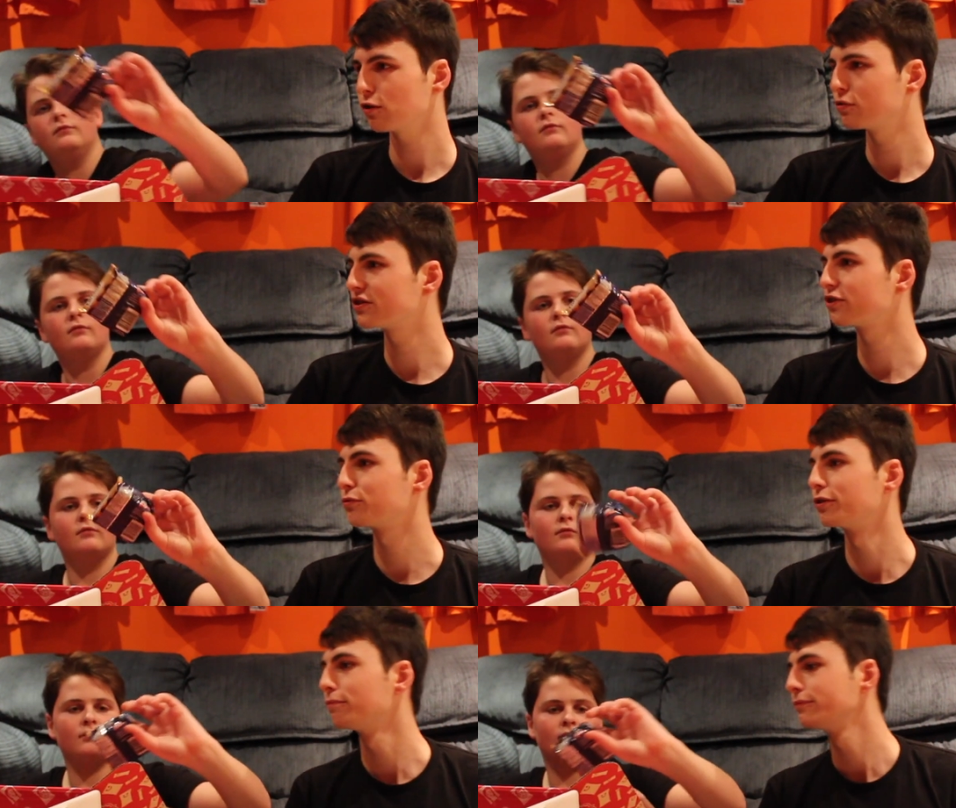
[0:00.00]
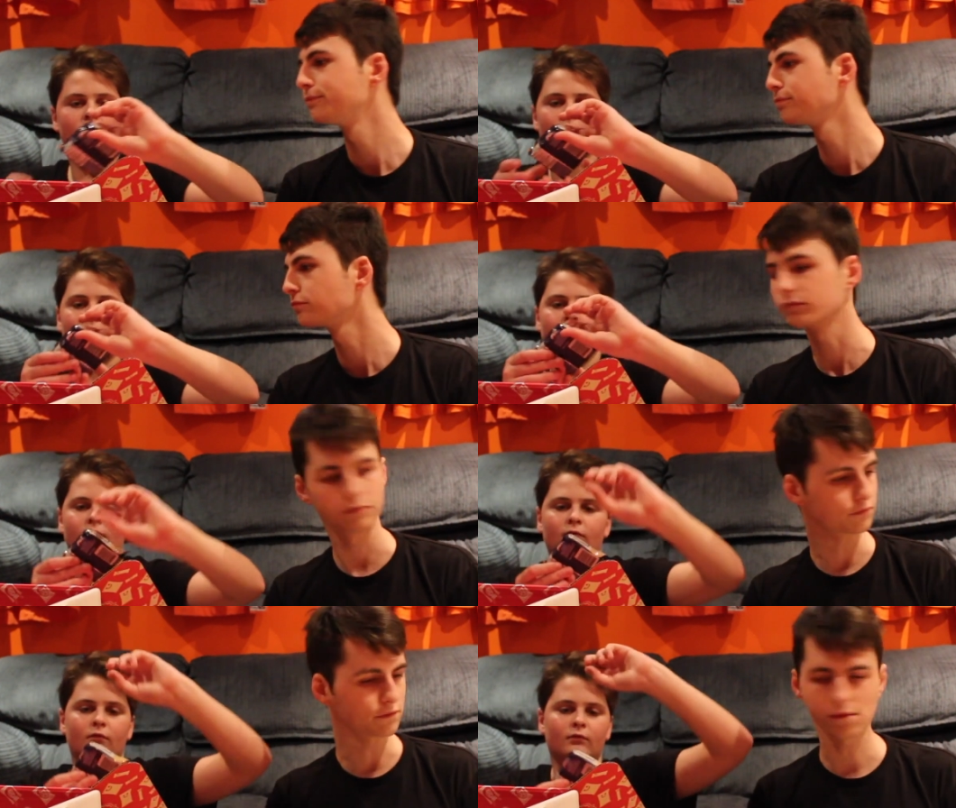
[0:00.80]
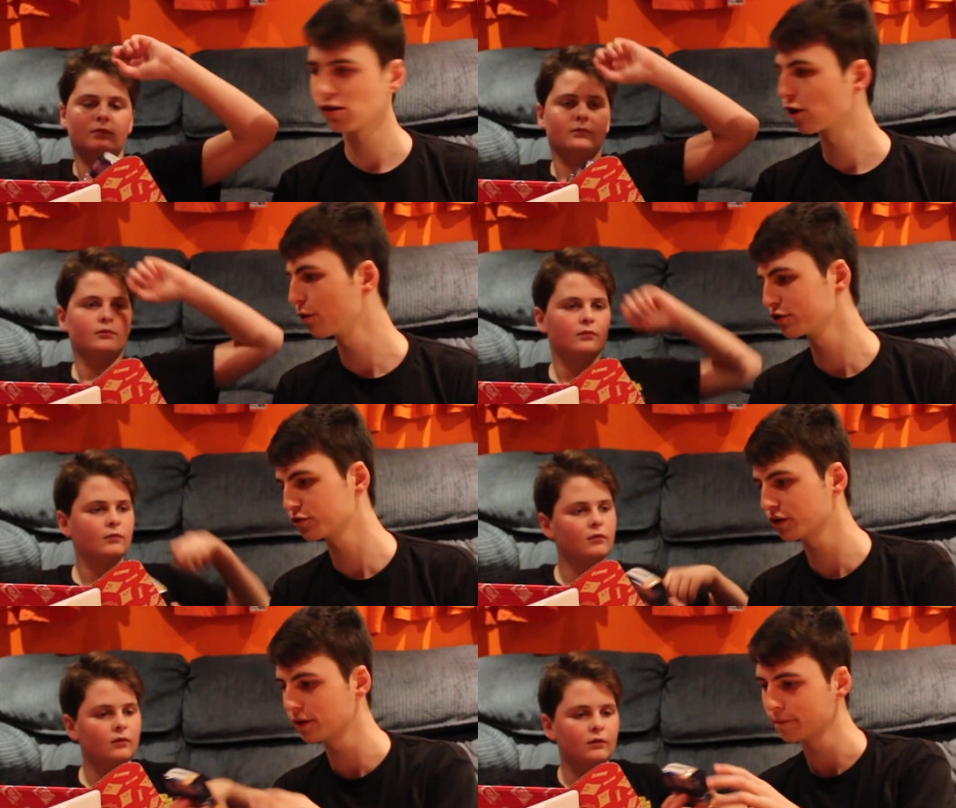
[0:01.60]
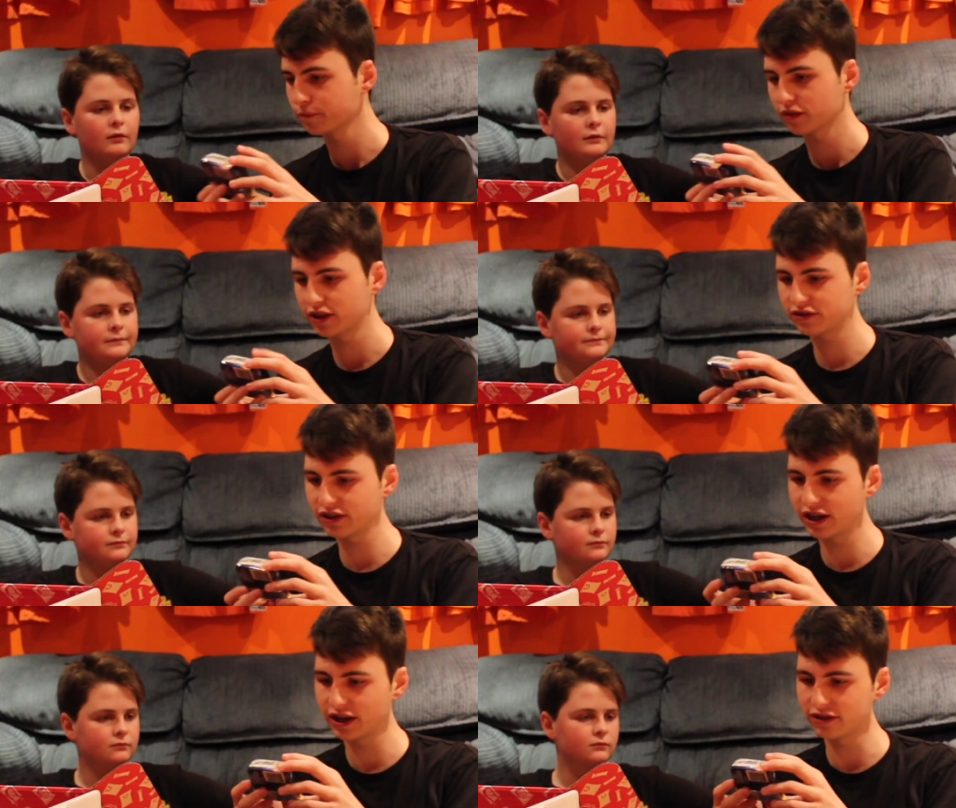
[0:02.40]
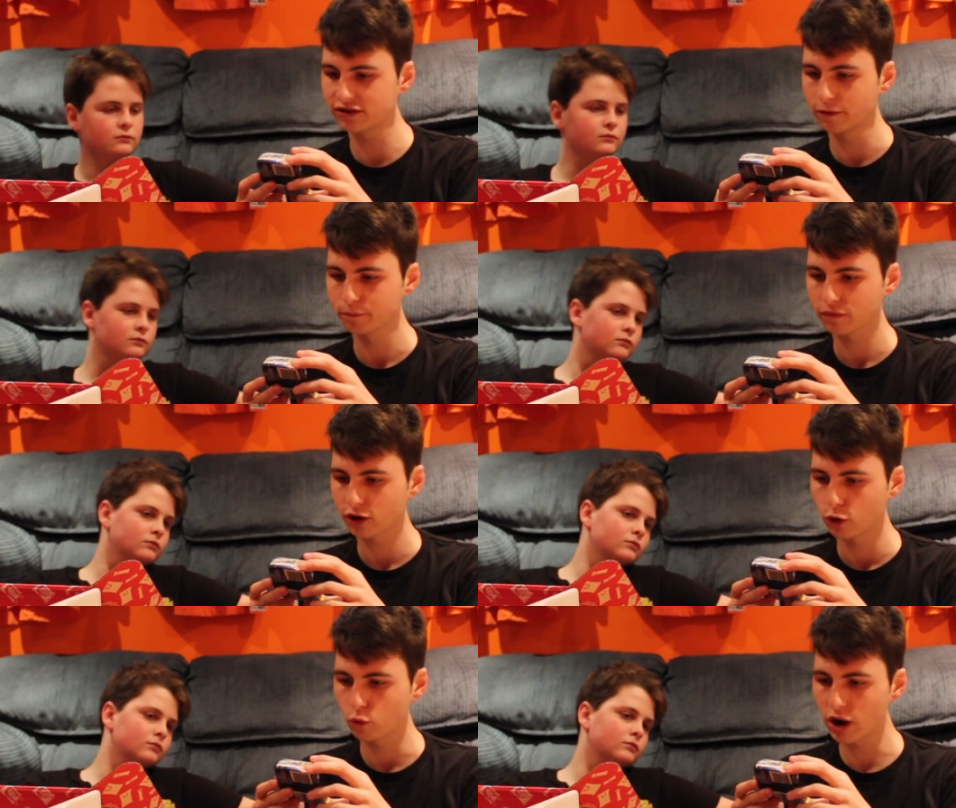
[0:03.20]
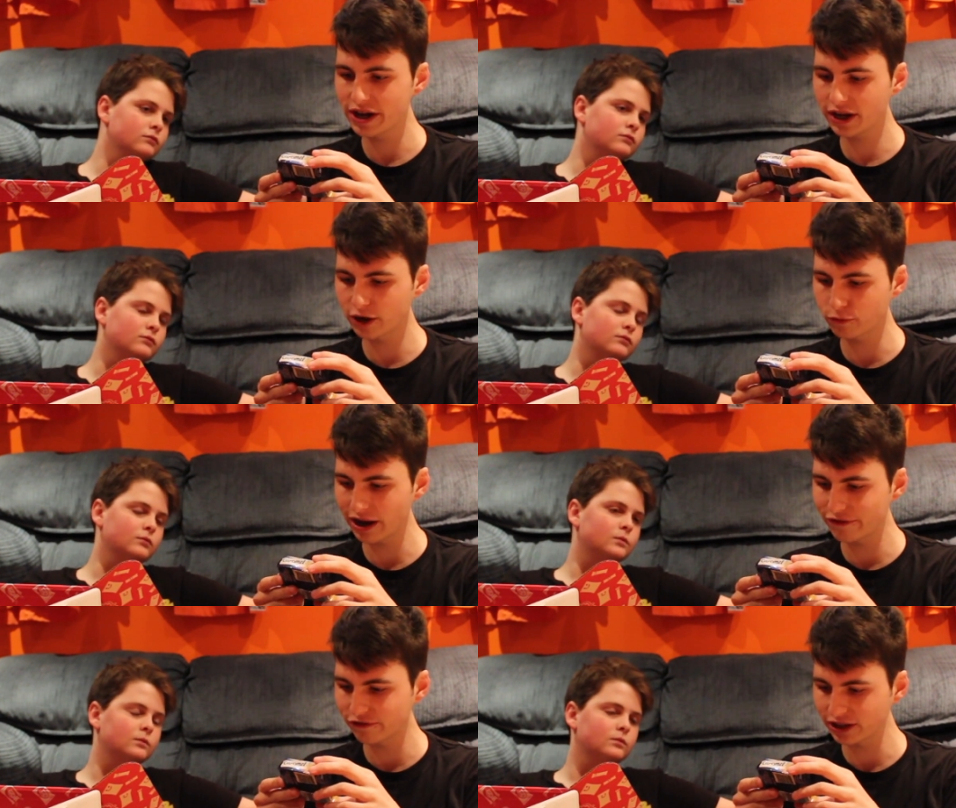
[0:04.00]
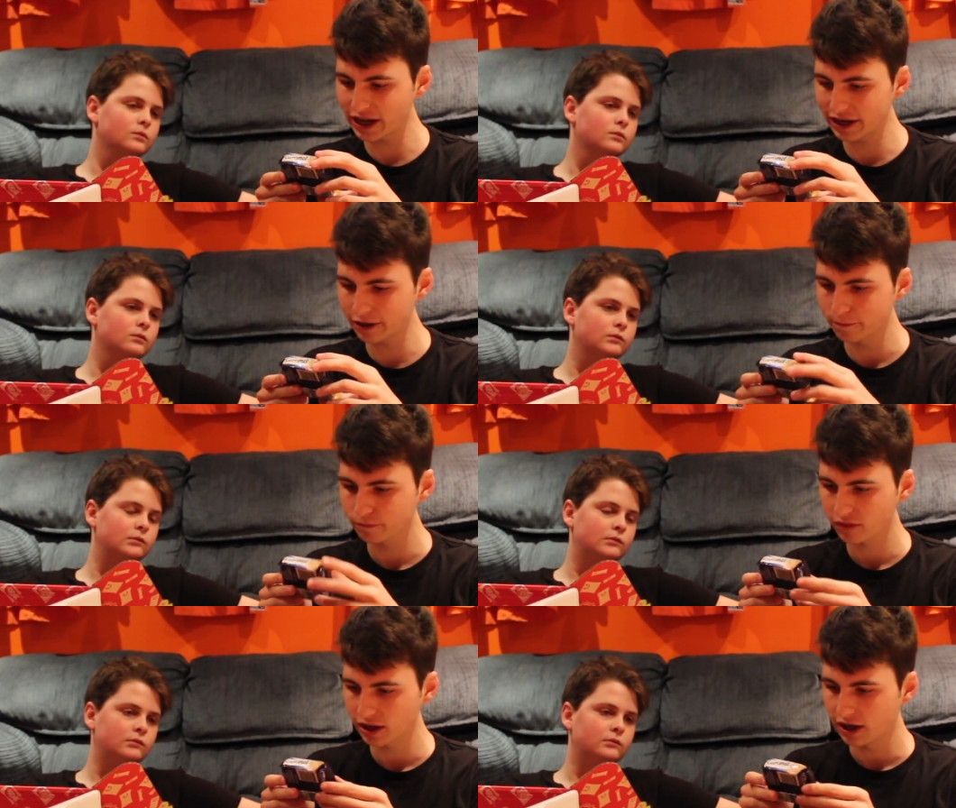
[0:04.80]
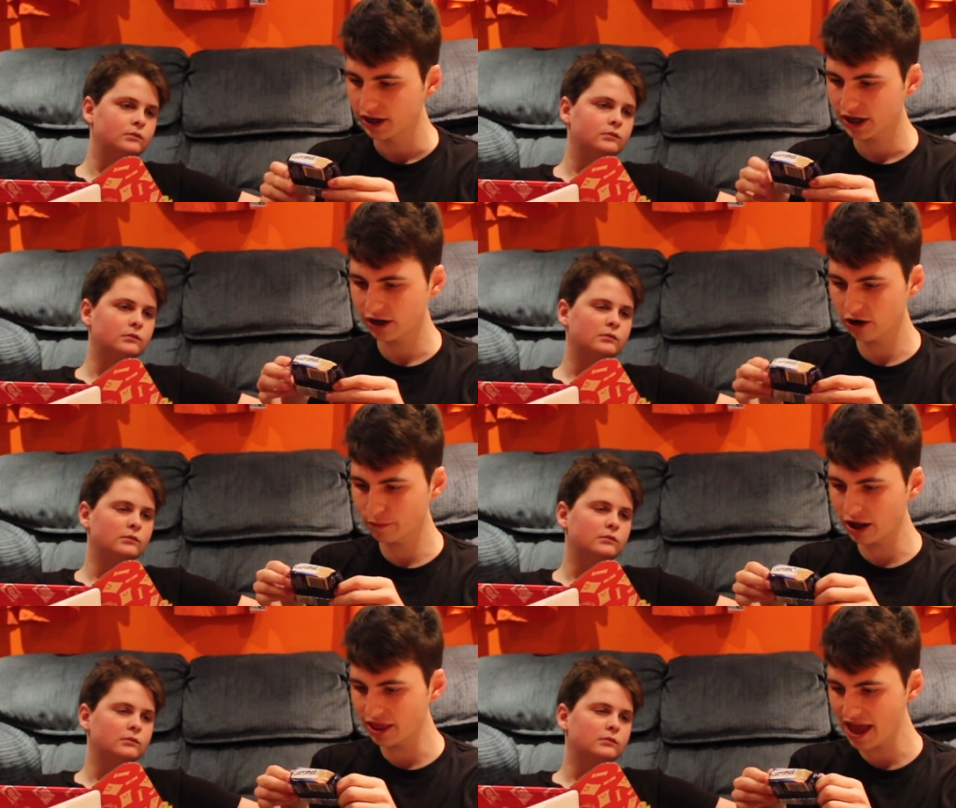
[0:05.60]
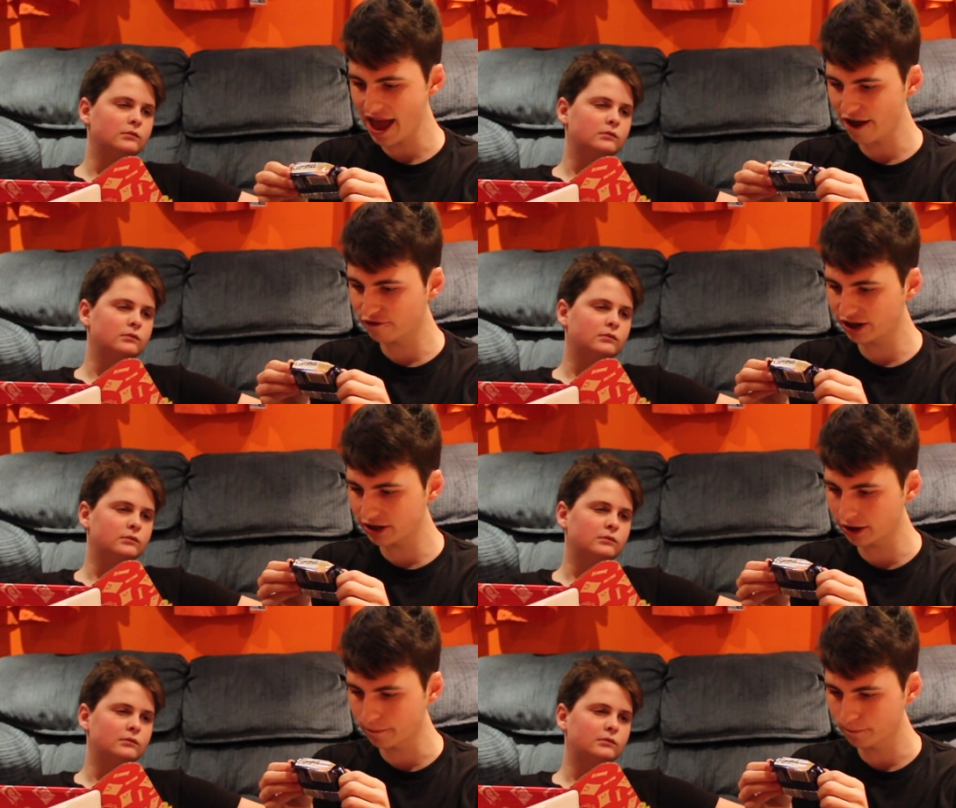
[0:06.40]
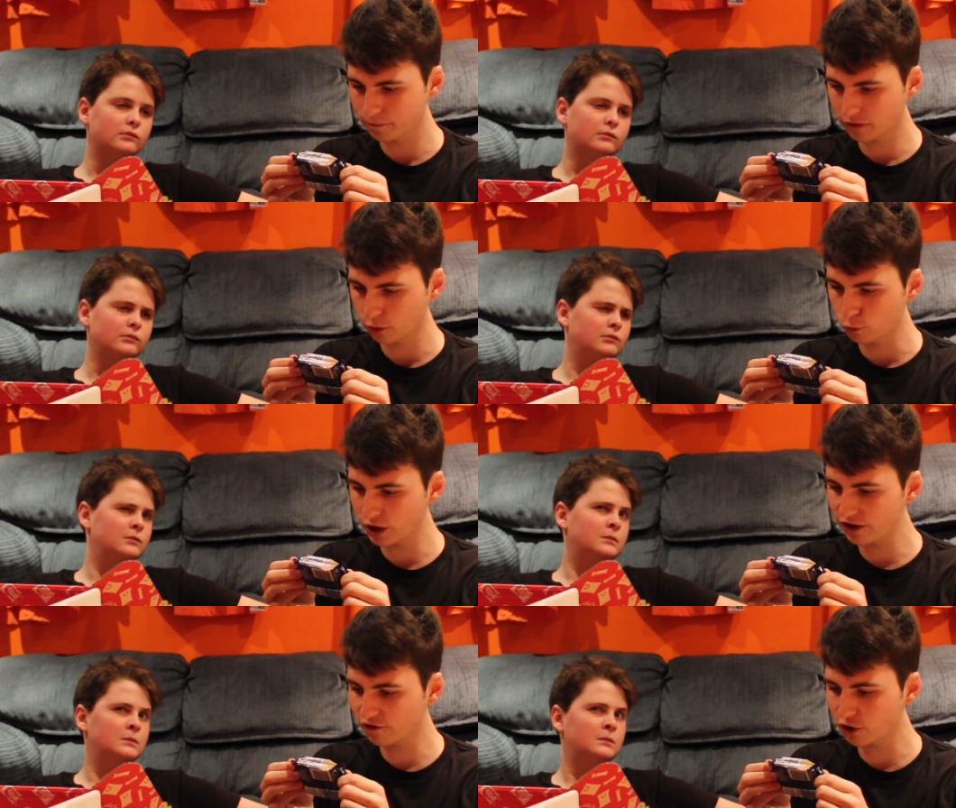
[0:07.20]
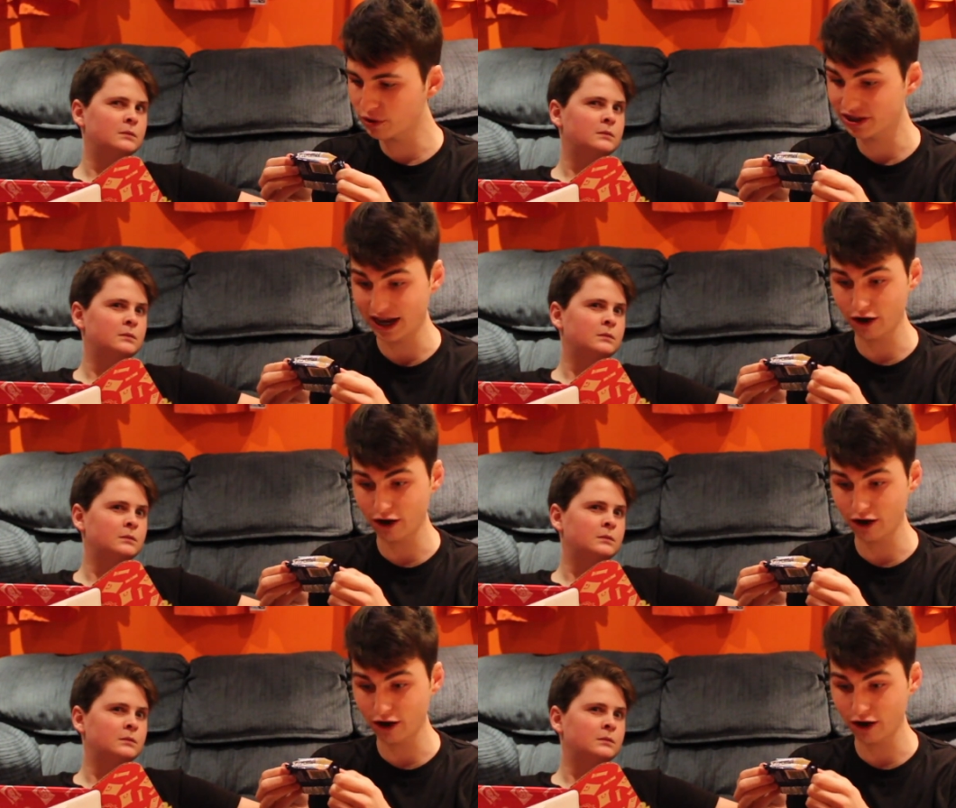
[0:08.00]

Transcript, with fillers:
Speaker 1: What's this one? Why don't you read? This is White and Red Flag Caramel Heaven wafer with